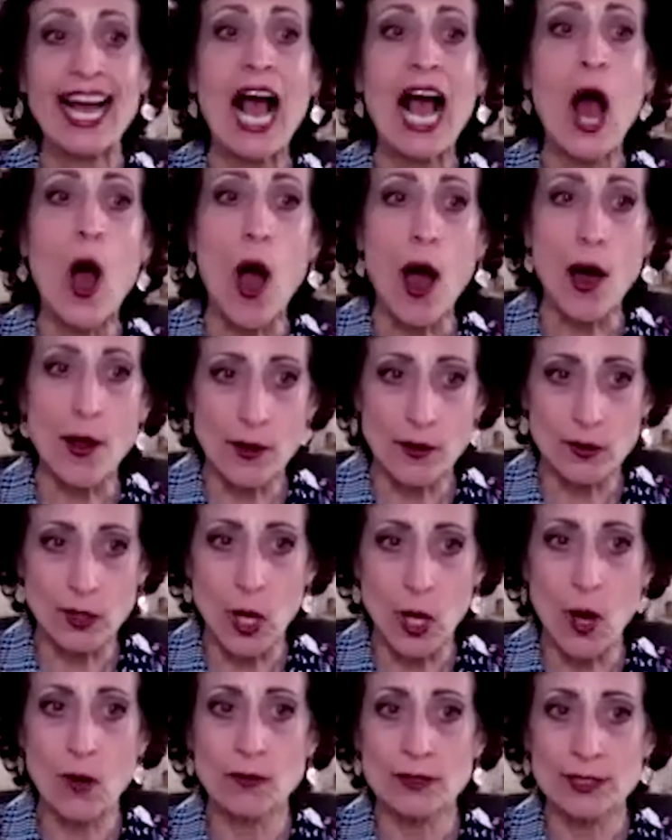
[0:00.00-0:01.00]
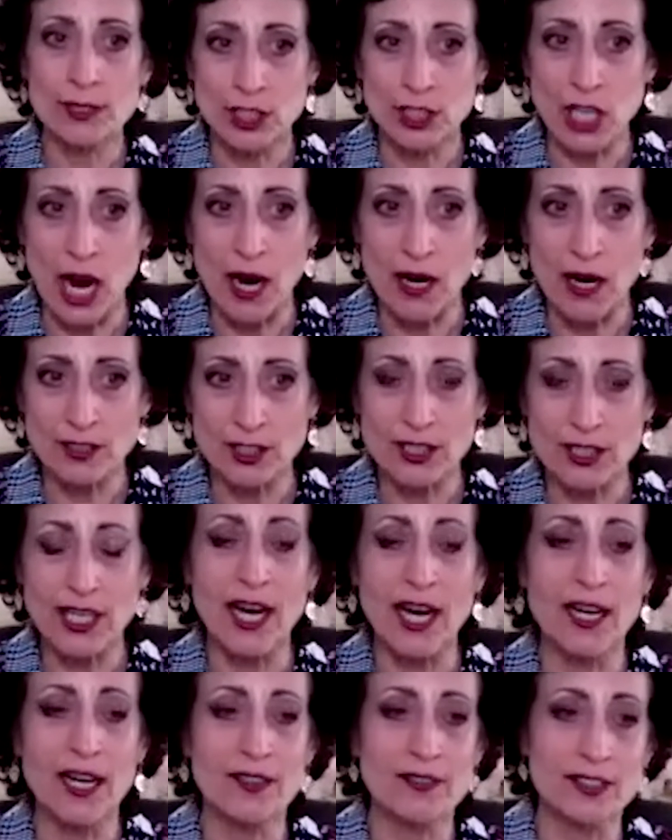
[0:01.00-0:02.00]
Auto loan, charge
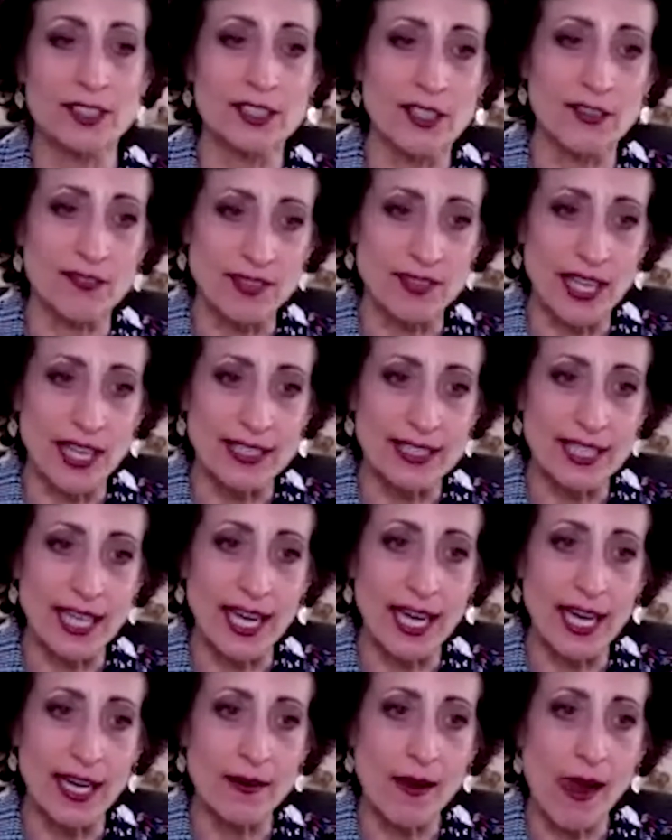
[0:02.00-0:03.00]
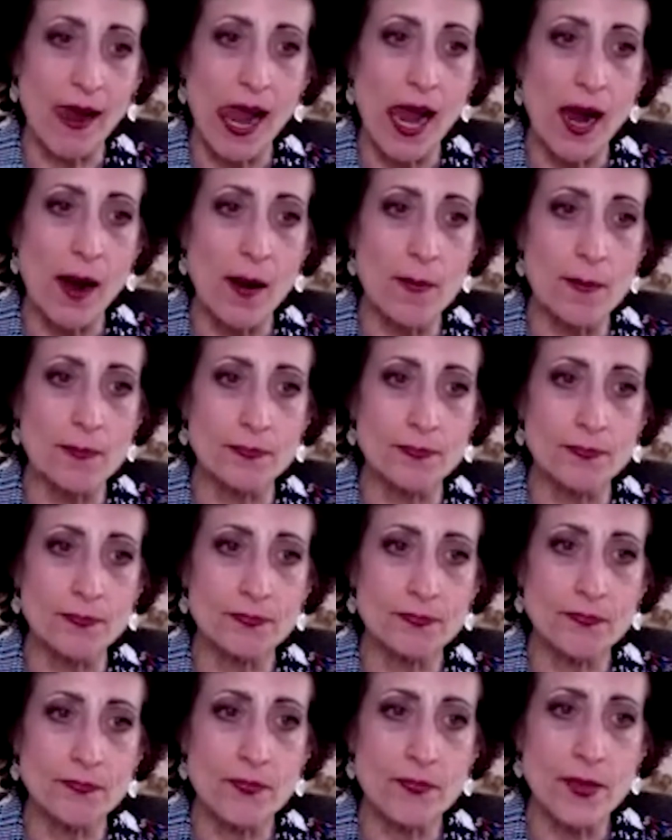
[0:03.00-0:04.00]
account, stuff like that.
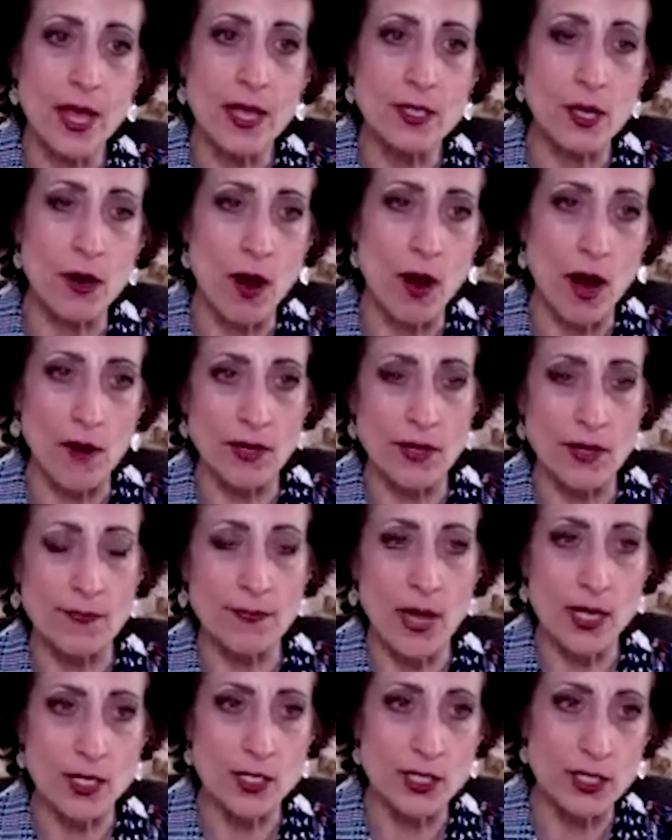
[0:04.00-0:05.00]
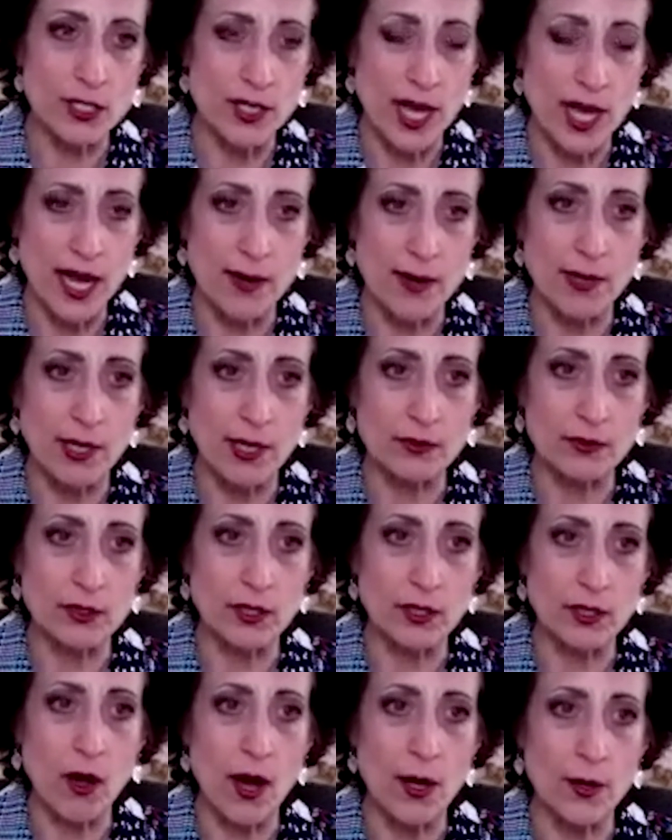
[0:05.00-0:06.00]
So I already mentioned that about the
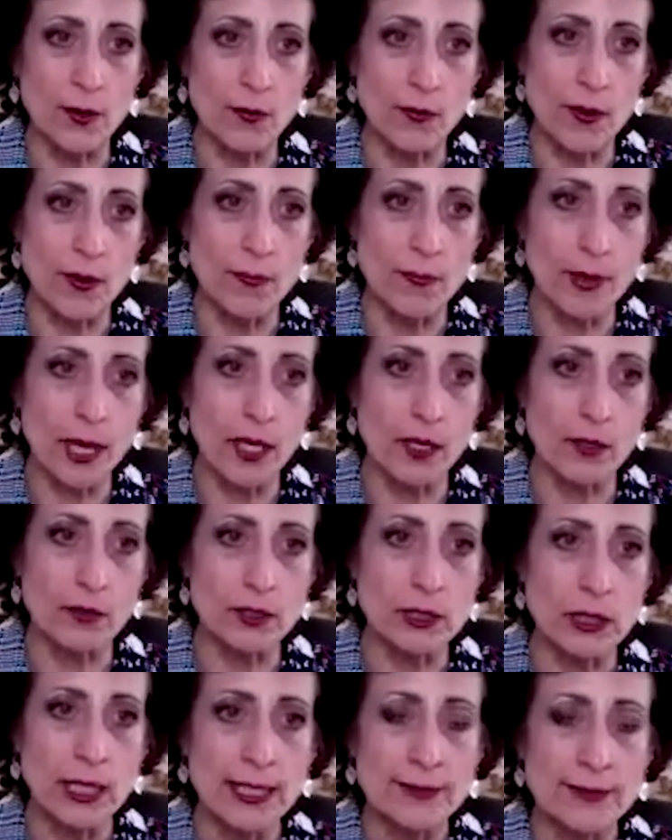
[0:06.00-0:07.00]
auto repairs.